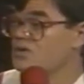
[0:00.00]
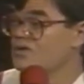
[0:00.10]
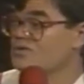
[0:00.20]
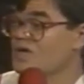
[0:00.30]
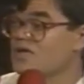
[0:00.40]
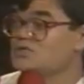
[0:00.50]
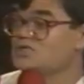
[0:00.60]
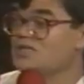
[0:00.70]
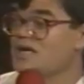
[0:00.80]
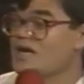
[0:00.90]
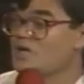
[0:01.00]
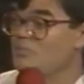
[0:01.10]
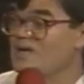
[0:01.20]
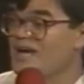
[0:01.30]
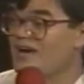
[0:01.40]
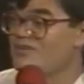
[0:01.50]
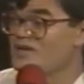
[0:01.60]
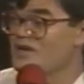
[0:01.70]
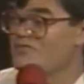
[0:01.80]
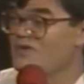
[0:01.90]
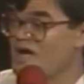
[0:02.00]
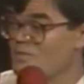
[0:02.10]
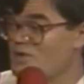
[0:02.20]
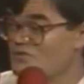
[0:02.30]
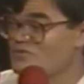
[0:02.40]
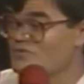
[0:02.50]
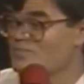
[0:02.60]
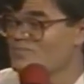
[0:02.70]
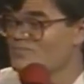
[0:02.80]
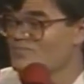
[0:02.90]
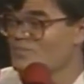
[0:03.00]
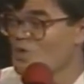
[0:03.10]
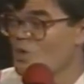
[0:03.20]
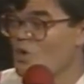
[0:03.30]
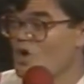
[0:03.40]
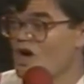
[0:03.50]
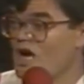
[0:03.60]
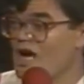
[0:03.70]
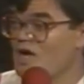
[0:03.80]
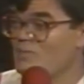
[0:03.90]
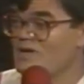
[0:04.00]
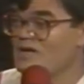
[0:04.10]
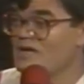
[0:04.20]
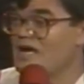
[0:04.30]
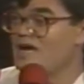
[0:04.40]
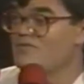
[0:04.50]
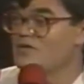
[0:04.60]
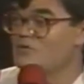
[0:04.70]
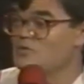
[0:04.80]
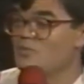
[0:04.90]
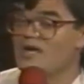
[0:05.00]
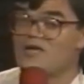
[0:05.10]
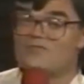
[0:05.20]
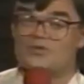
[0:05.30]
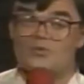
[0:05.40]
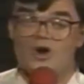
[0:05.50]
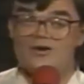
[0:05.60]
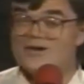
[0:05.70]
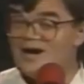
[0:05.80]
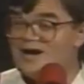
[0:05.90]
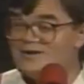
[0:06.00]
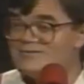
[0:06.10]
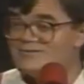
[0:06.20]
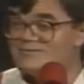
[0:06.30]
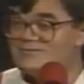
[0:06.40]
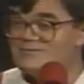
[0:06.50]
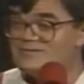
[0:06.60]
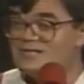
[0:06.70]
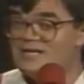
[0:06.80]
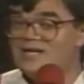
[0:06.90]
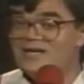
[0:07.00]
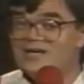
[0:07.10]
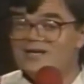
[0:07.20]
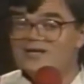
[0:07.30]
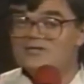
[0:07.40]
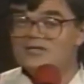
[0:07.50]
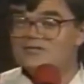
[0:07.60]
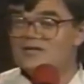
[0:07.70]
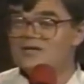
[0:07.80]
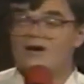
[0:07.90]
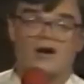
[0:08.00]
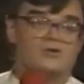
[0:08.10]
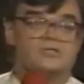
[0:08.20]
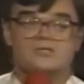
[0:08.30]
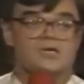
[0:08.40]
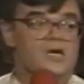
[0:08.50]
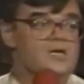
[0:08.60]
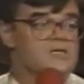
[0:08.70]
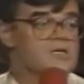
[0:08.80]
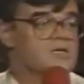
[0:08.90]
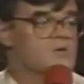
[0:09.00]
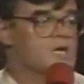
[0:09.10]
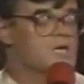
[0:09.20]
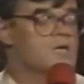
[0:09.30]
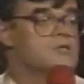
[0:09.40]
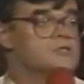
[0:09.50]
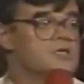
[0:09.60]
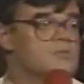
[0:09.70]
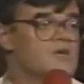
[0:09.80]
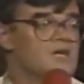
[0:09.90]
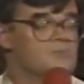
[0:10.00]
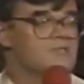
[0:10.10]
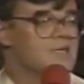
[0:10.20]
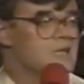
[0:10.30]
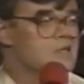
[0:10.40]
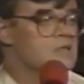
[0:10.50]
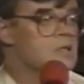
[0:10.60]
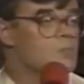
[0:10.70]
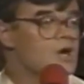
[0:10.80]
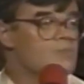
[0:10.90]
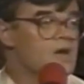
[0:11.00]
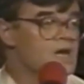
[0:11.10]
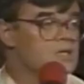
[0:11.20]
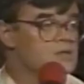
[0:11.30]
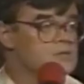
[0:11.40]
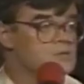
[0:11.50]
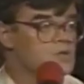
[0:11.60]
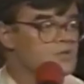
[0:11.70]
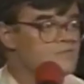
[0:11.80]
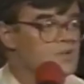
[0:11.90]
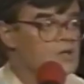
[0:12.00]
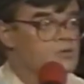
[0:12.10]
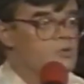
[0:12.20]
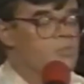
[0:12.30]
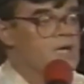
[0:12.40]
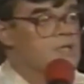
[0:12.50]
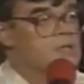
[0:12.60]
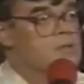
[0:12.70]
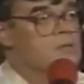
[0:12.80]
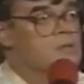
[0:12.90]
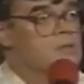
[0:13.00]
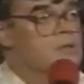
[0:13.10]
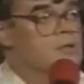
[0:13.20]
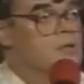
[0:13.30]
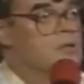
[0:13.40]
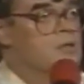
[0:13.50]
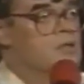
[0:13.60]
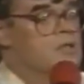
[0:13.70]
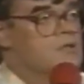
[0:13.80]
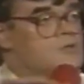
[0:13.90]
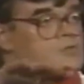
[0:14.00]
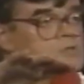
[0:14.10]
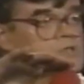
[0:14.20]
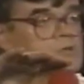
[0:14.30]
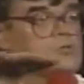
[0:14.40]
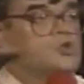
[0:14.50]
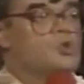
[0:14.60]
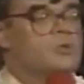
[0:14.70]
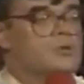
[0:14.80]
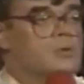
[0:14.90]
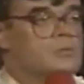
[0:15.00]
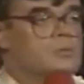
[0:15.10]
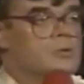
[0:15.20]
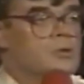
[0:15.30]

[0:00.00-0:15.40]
looked like she hadn't been having enough vitamins, or had been having too many of the wrong kind. She said, no. She said, I can take you right now. She said, my name's Candy. Come on back in. So he followed her back in. into a little cubicle,